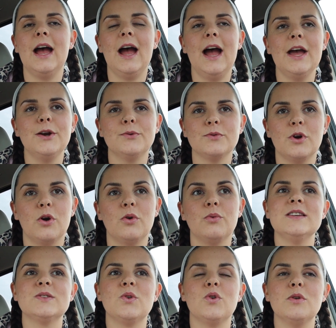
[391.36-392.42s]
I don't know.
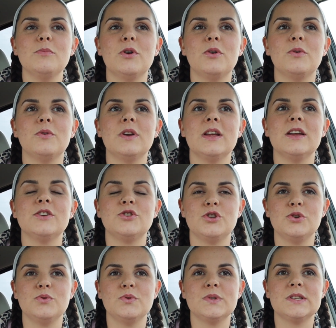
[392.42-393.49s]
These hormone
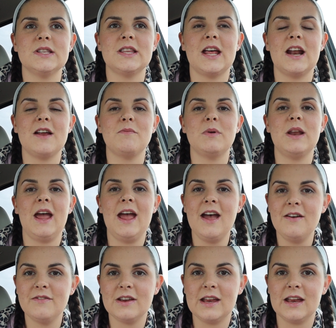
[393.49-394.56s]
issues that I've been
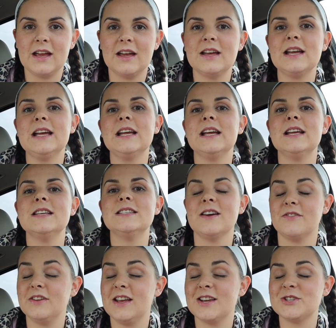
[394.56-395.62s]
having
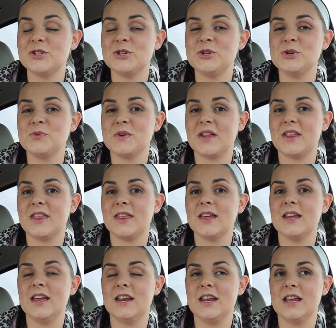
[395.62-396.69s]
definitely has to do
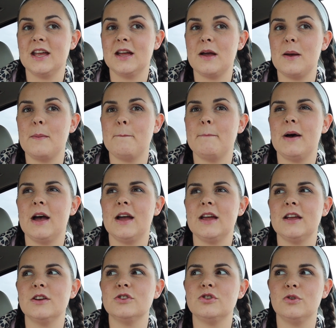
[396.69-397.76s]
with getting
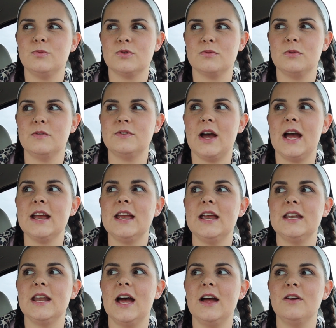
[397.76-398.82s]
my tubes removed. I
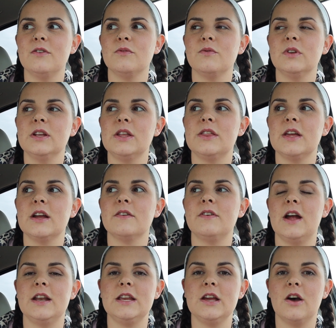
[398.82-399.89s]
cannot really think of
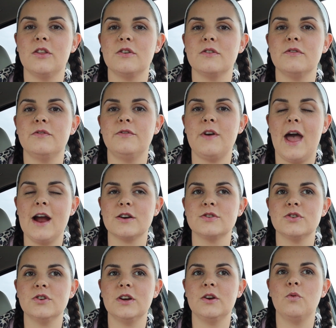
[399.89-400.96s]
any other
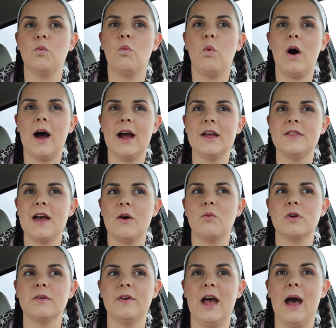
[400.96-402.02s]
factor in why that
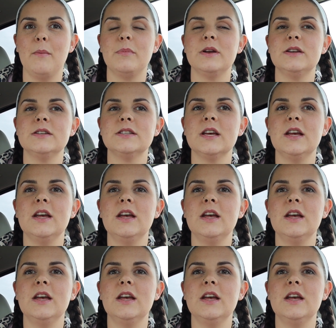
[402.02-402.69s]
would have happened